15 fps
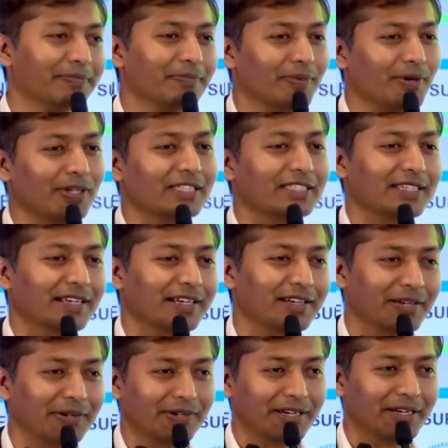policy and
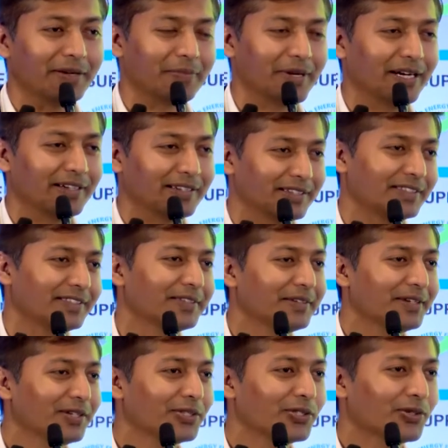regulatory matters.
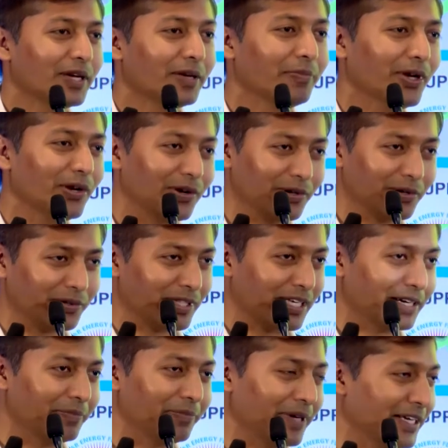So I belong to
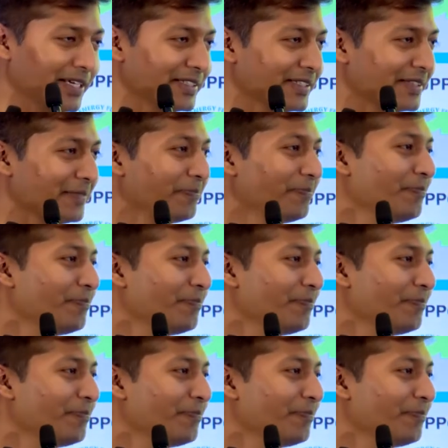that place.